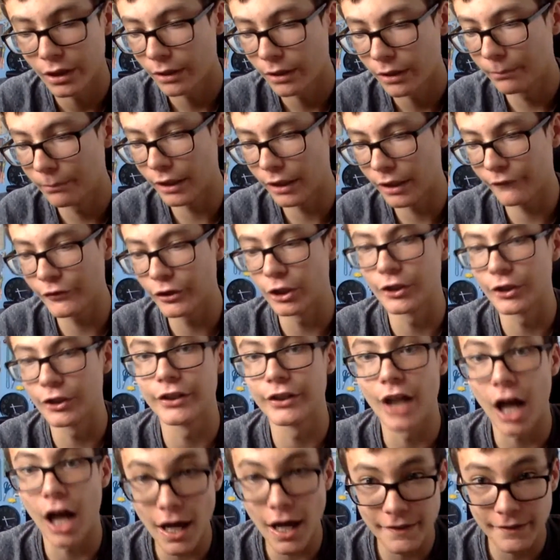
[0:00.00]
But if you're
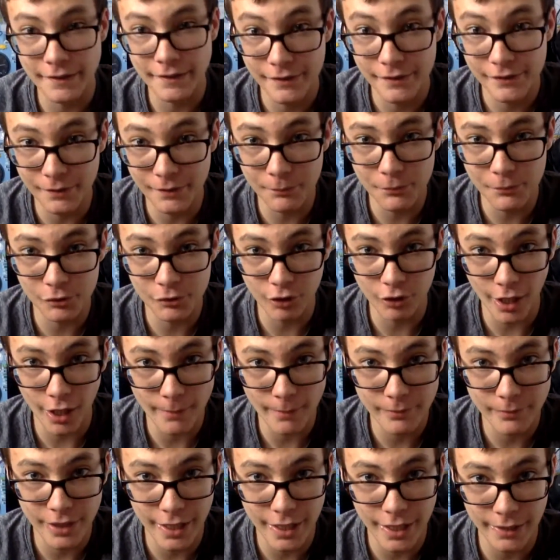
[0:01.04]
not
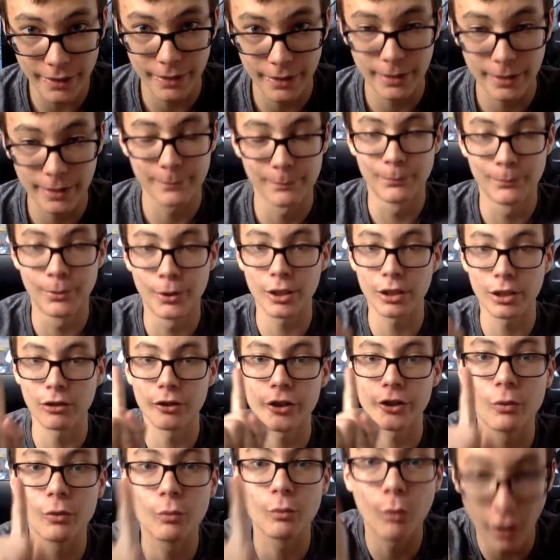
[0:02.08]
subscribed yet, put
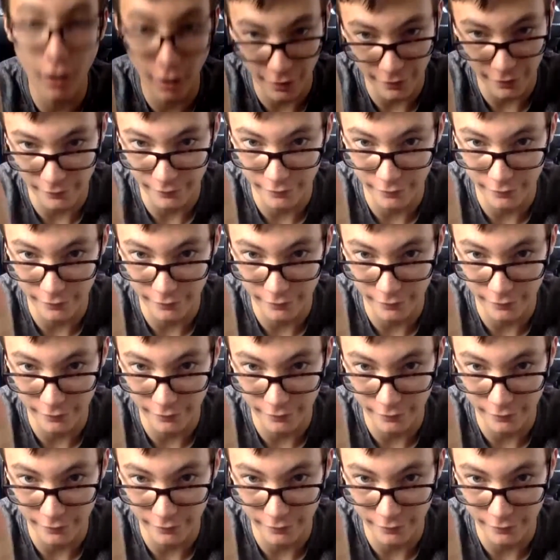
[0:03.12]
only 1.